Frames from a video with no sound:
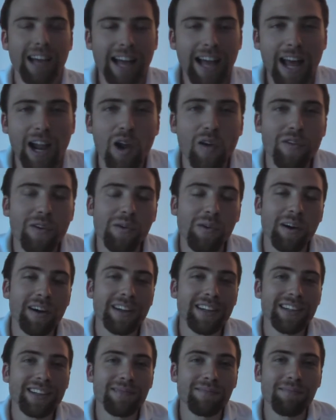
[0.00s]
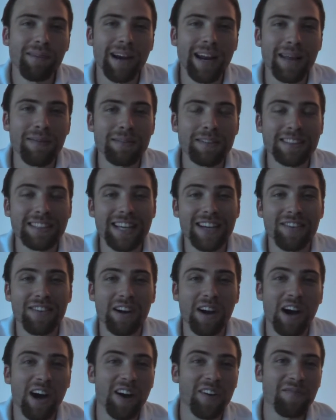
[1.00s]
Hello everyone, my name is David
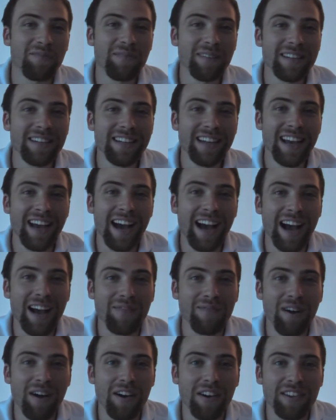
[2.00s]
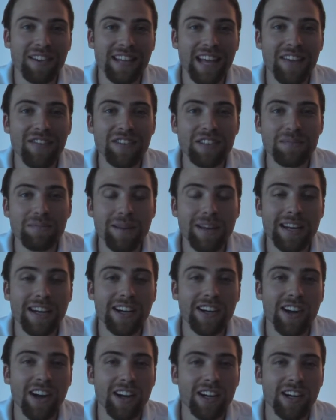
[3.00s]
Hoffmann. I founded
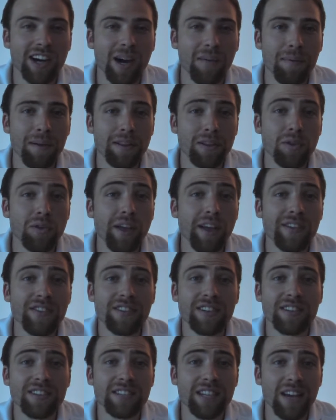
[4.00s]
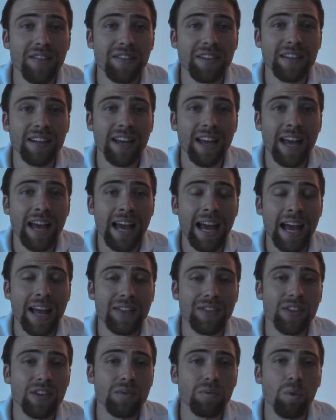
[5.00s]
davidsbeenhere.com in 2007 and
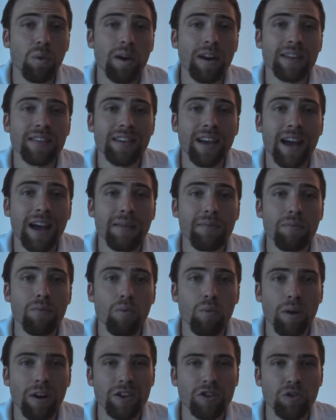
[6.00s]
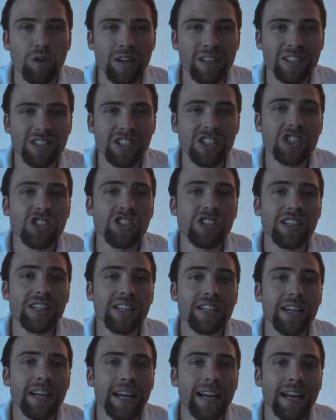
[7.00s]
at this point in time, we're
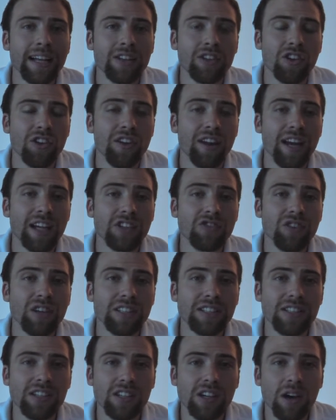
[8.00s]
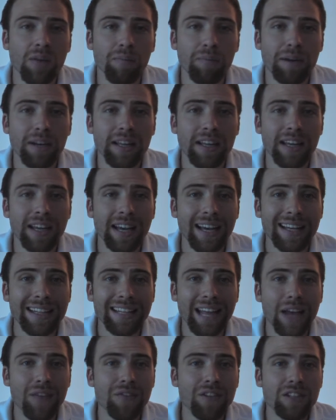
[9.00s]
transitioning into the next phase of the company,
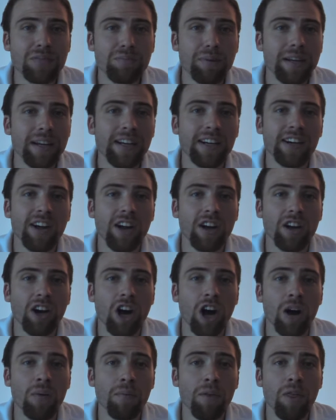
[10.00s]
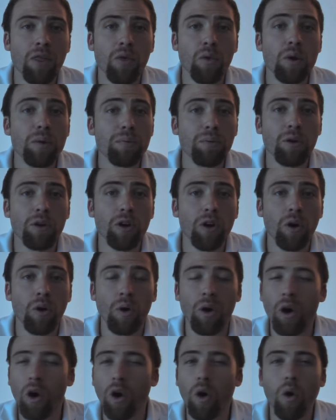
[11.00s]
davidsbeenhere.com
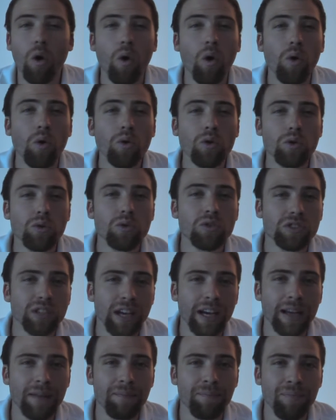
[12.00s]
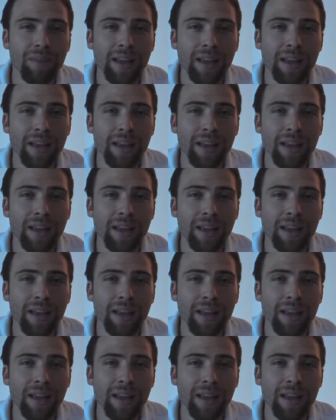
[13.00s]
3.0, a whole new site.